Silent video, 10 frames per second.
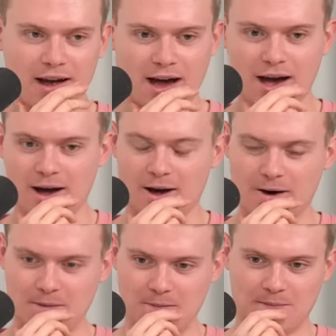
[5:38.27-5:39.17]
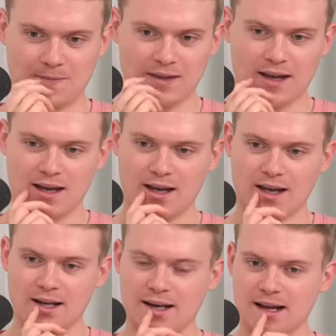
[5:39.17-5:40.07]
Um,
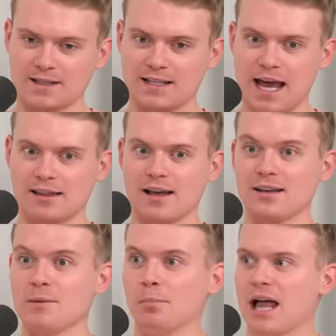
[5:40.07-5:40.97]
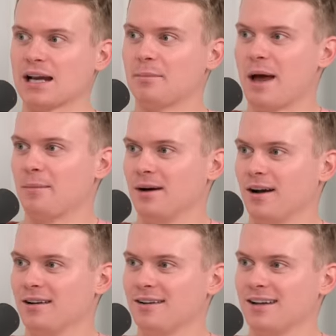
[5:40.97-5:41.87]
next headline: Black Peppa